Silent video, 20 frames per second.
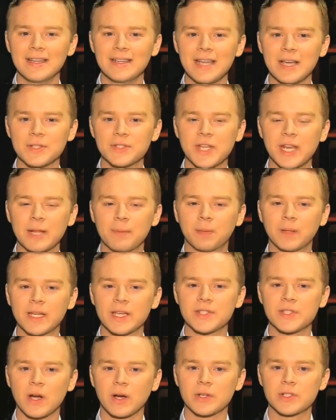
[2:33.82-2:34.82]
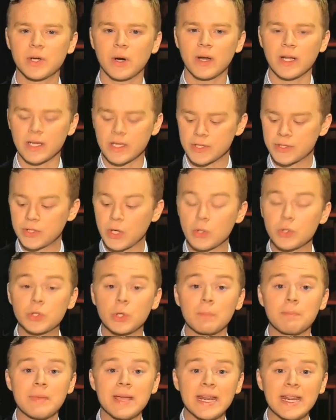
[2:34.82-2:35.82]
Dale City police are turning to
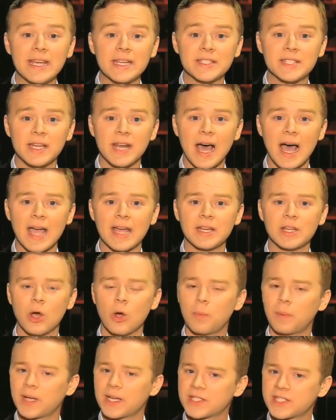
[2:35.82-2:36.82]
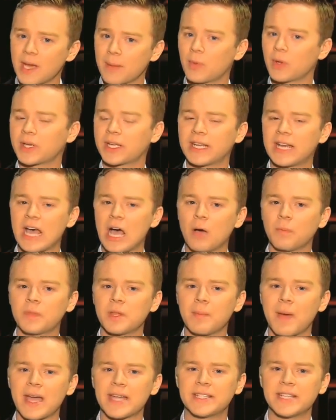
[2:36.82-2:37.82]
social media tonight, hoping someone can help
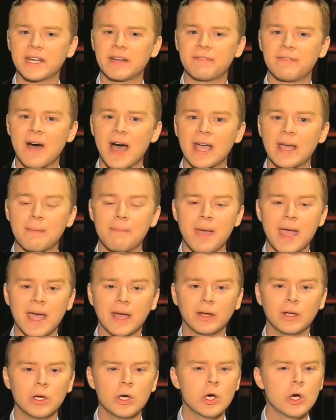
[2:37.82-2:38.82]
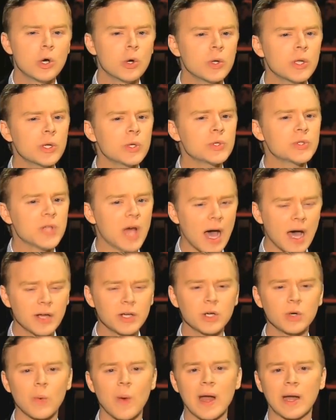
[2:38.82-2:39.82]
them identify a man who used
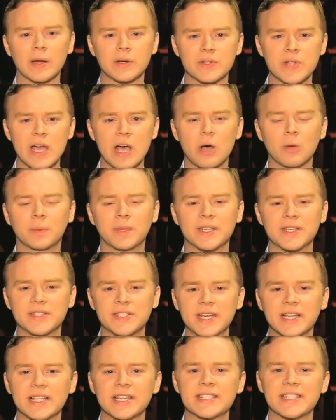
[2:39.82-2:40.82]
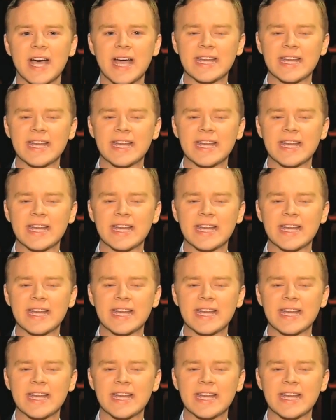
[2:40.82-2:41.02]
underwear to help conceal his